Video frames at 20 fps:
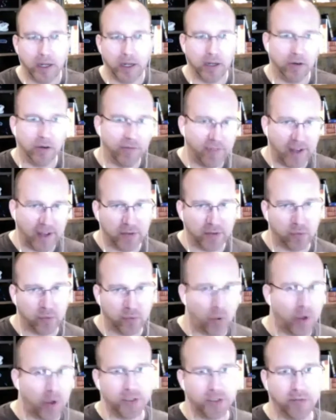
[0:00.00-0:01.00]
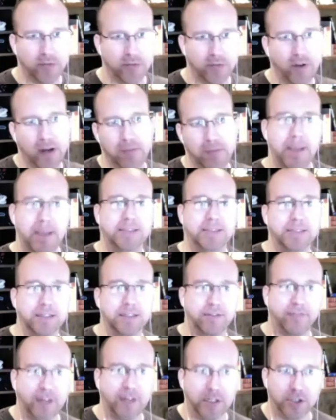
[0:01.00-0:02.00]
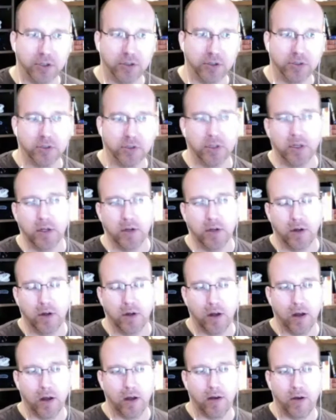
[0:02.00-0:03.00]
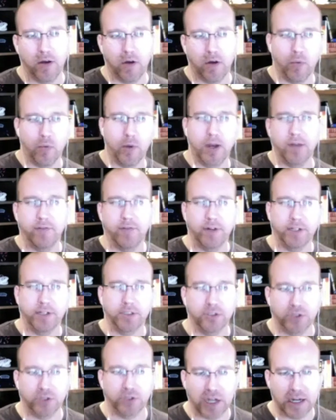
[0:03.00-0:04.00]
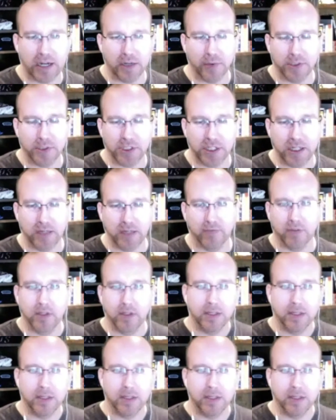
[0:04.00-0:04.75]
Your phase 1 is your very basic features or whatever it is you're trying to achieve.